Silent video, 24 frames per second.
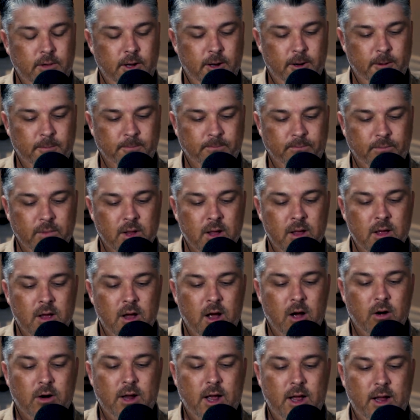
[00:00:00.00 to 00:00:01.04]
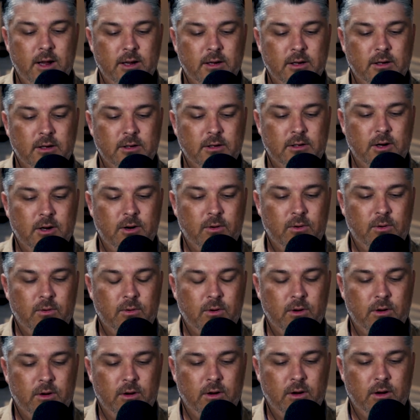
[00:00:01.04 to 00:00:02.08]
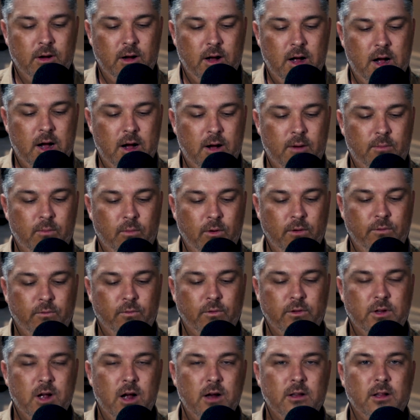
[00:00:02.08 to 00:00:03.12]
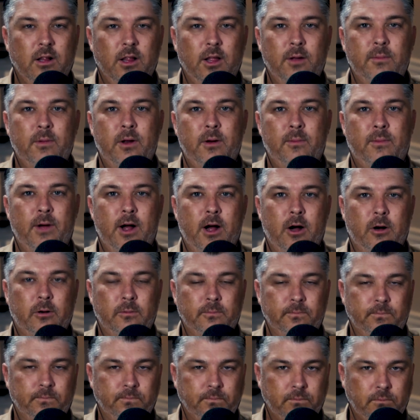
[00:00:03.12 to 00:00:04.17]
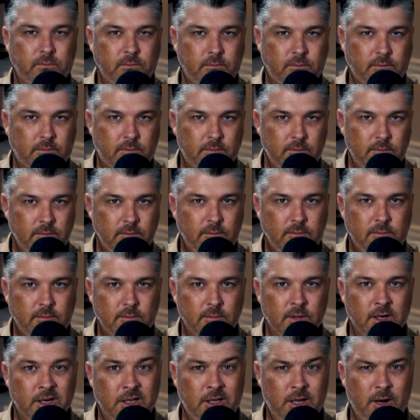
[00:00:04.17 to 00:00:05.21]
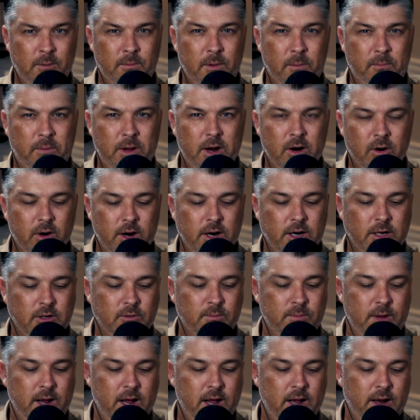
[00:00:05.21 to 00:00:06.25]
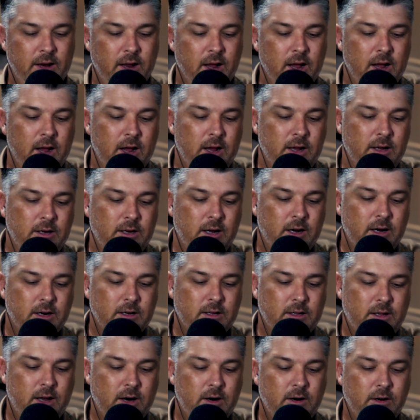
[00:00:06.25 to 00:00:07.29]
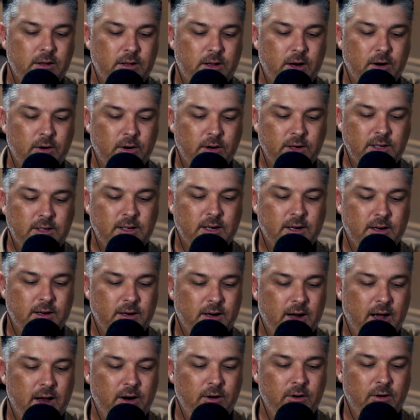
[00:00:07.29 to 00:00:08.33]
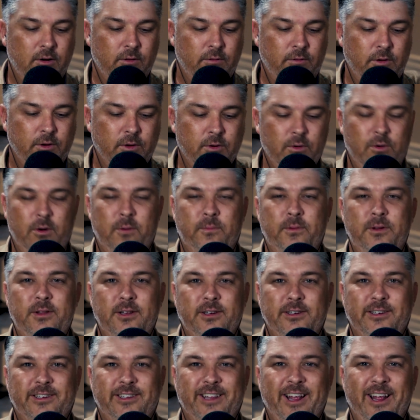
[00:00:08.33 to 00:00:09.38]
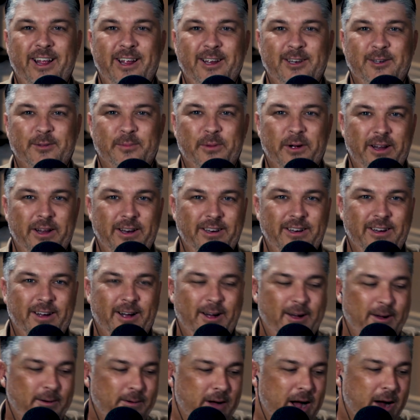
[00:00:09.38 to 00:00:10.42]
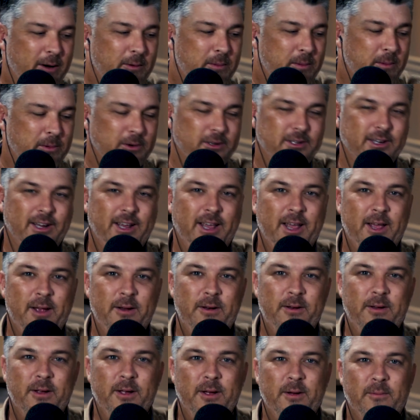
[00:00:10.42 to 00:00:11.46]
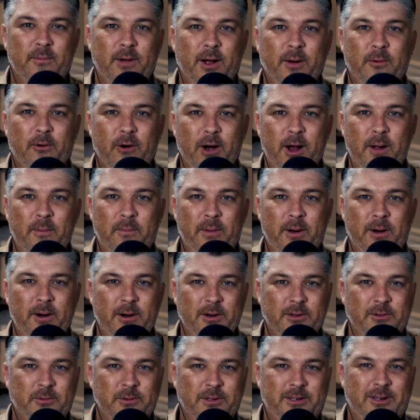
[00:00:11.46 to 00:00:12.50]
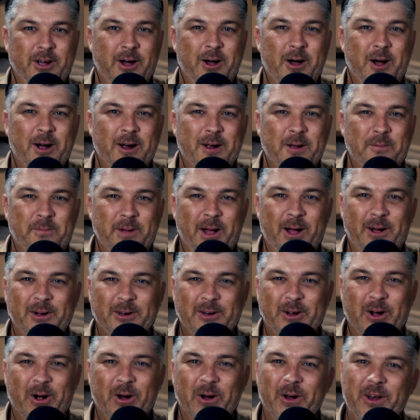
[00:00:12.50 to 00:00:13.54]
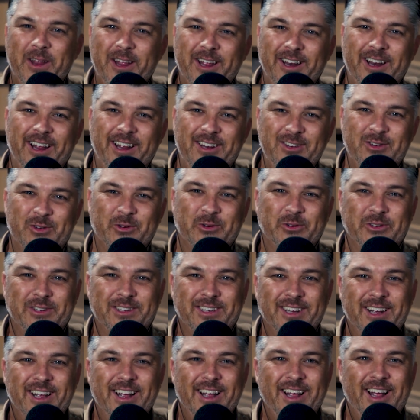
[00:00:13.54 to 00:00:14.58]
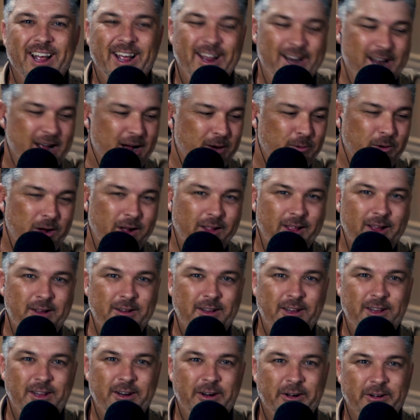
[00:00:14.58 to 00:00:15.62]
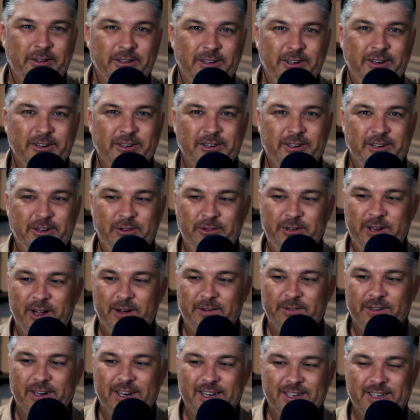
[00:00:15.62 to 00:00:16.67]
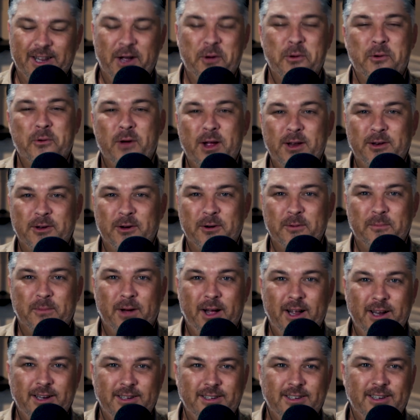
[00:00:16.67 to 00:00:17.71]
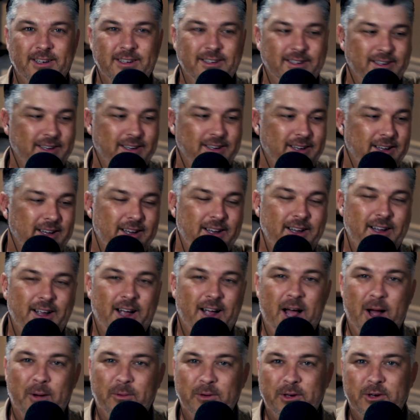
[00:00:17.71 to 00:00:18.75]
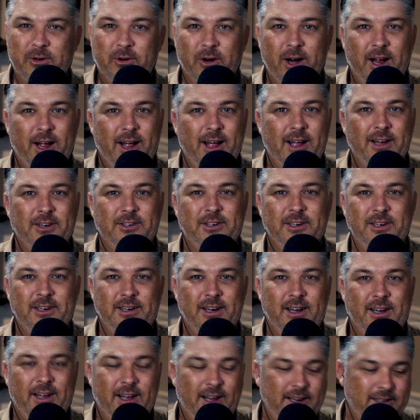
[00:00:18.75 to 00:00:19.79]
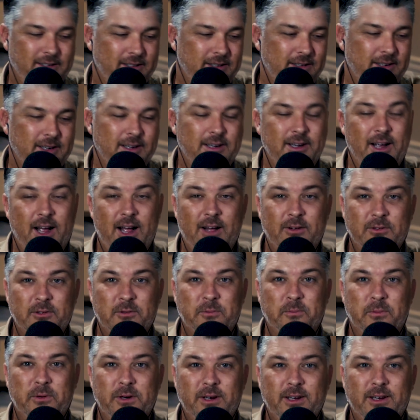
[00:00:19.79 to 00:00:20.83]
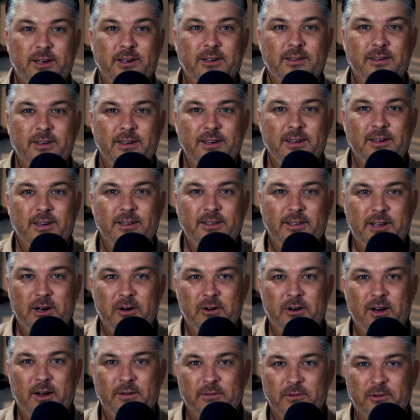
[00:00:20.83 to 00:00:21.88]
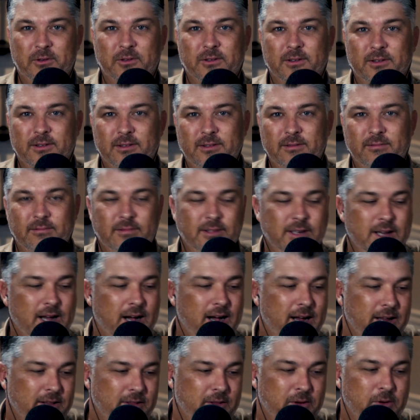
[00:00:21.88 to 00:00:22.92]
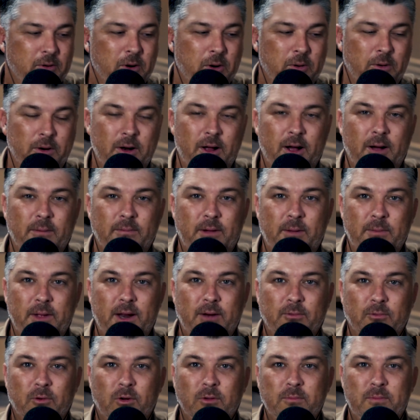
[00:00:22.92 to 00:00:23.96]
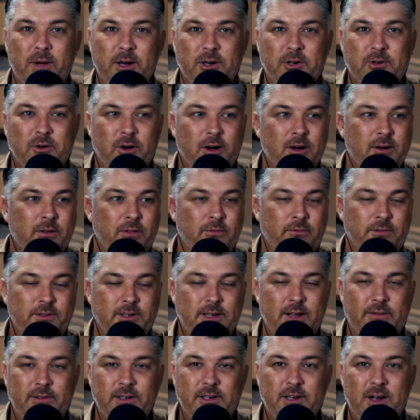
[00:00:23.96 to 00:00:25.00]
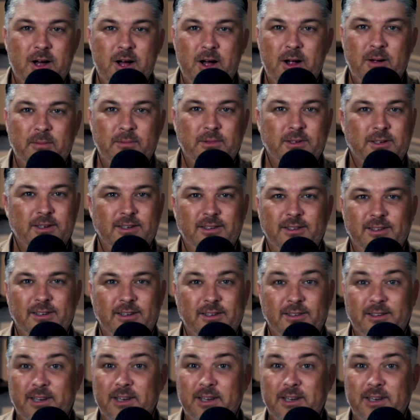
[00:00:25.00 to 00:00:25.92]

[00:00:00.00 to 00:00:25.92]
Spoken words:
Yeah. Okay, so we've talked a little bit about them appearing as men. Doug, there was I don't know if you grew up in this stage, but I remember as a kid, my grandparents would talk about guardian angels and how, well, you definitely, because I would ride dirt bikes and I would crash, and I was a pretty daredevil guy growing up. I mean, I rolled my truck 7 times and